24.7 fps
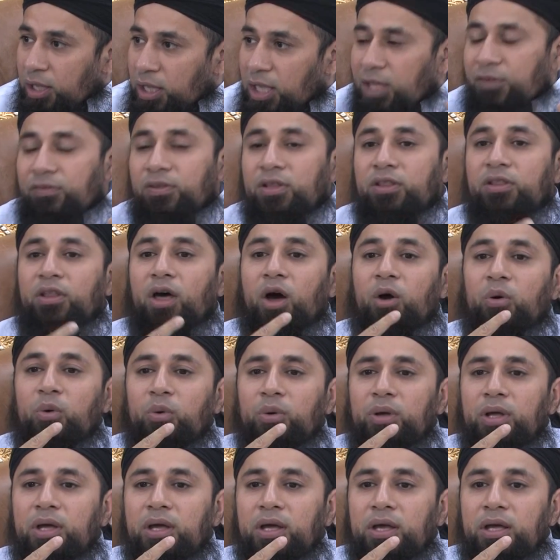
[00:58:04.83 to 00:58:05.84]
even
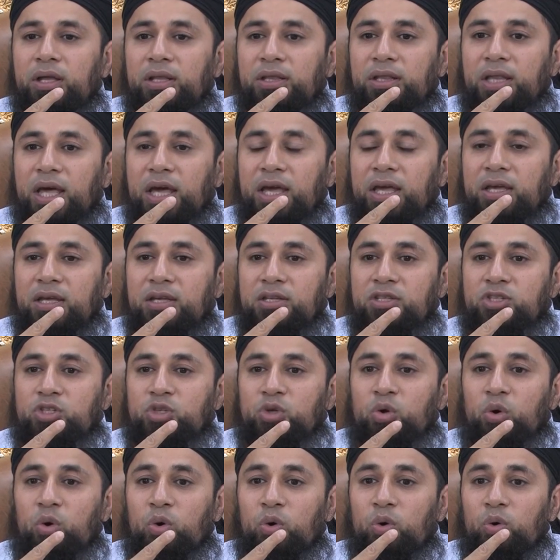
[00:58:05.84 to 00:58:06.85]
though they
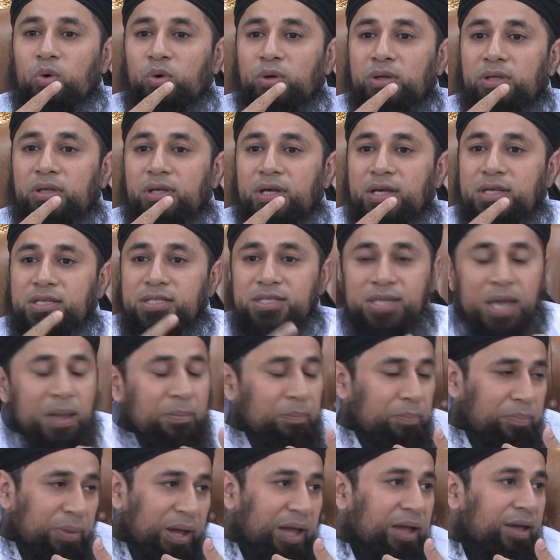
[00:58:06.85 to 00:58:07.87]
scored a
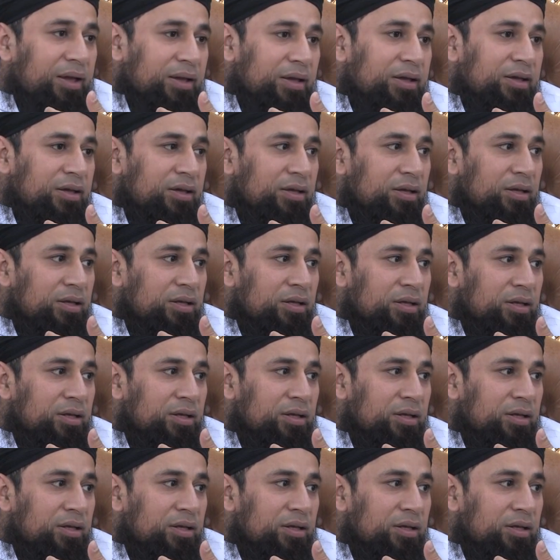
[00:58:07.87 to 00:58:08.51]
setback.